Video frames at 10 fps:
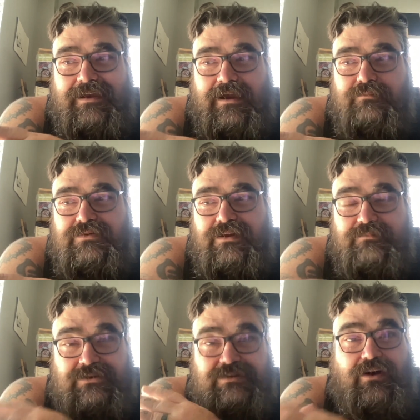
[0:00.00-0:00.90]
I'm, I'm
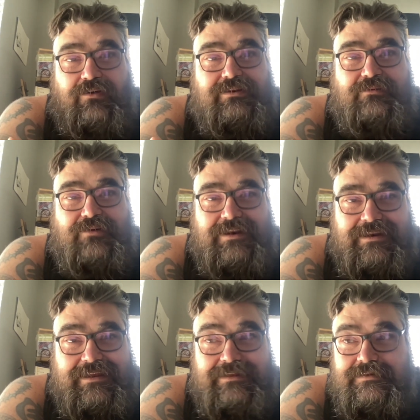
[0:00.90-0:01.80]
just calling it what it
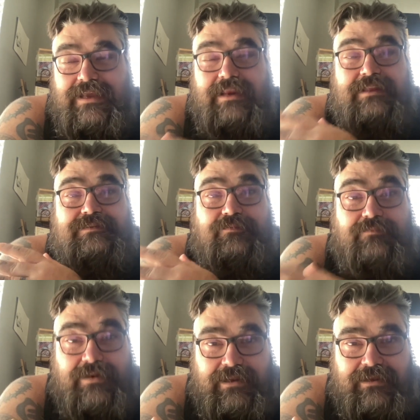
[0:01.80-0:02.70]
is, and it's
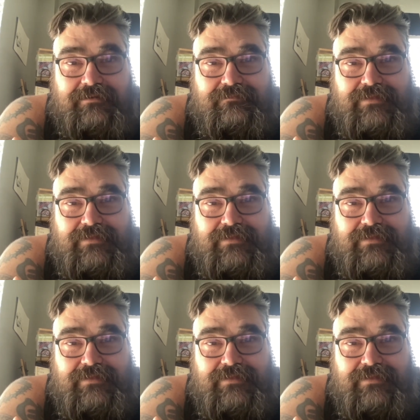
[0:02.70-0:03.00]
funny.